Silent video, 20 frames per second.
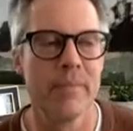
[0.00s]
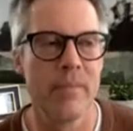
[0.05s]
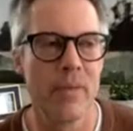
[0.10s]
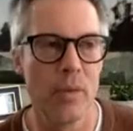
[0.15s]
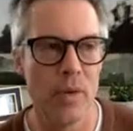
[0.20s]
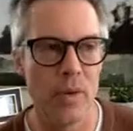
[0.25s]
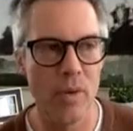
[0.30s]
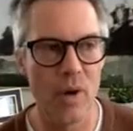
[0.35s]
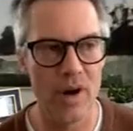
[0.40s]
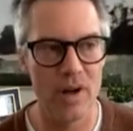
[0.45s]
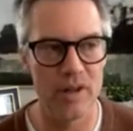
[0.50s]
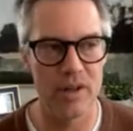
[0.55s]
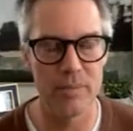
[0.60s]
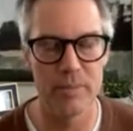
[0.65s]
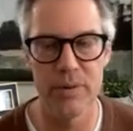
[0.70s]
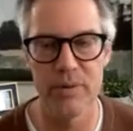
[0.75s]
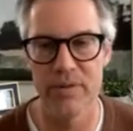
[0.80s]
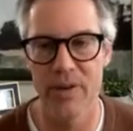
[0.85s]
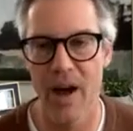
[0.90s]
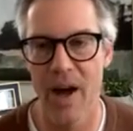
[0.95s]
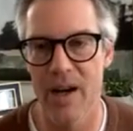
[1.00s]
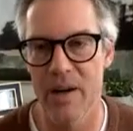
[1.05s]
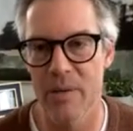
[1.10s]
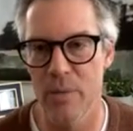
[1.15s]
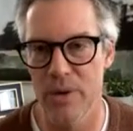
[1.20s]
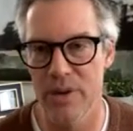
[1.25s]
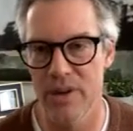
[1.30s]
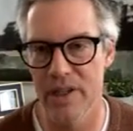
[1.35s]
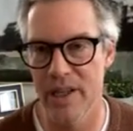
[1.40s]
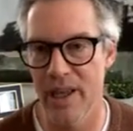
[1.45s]
We wanted to provide them
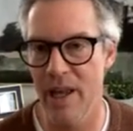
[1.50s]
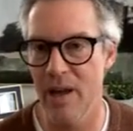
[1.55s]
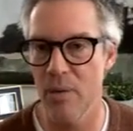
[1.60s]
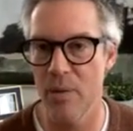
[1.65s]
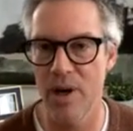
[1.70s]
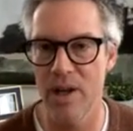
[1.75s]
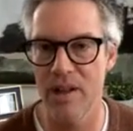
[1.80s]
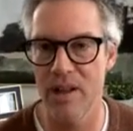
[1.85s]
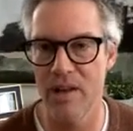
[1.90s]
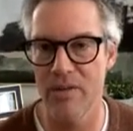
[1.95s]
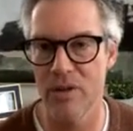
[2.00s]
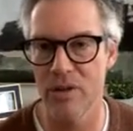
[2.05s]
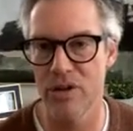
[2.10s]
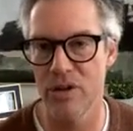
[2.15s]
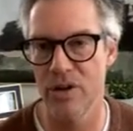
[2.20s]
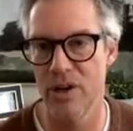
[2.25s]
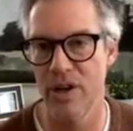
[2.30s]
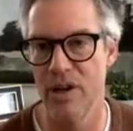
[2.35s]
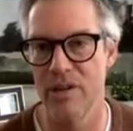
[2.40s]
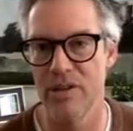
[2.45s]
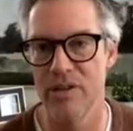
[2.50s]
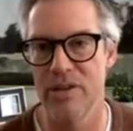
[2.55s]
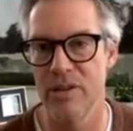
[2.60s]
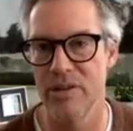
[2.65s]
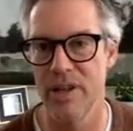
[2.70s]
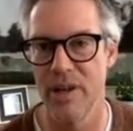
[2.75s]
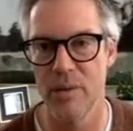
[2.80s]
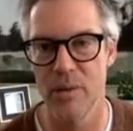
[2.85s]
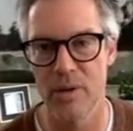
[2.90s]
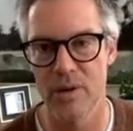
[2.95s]
with a gateway level trail so
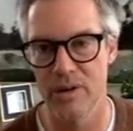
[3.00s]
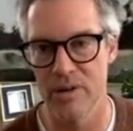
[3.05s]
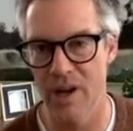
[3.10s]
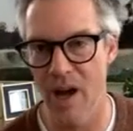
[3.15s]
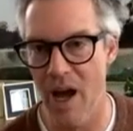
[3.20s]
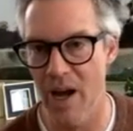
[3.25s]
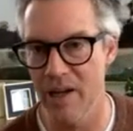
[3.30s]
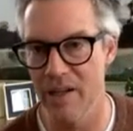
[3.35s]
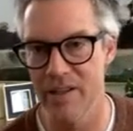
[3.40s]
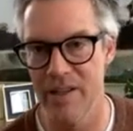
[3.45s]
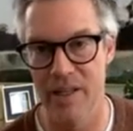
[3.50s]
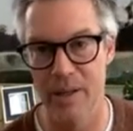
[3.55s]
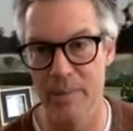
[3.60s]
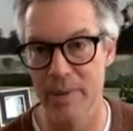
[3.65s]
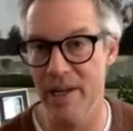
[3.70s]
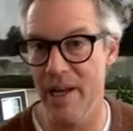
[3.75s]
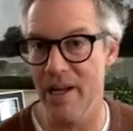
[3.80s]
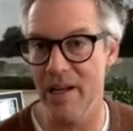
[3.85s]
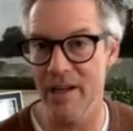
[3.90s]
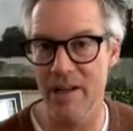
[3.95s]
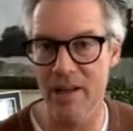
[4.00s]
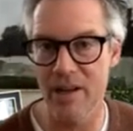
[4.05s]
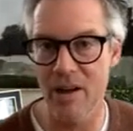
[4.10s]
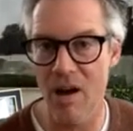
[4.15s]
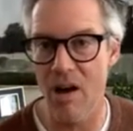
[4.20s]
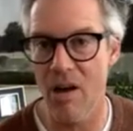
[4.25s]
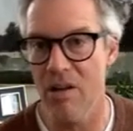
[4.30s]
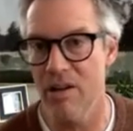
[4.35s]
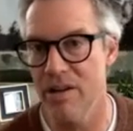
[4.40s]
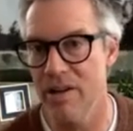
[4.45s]
they were not intimidated at
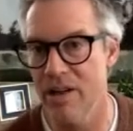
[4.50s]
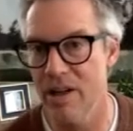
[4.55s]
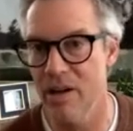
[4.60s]
all,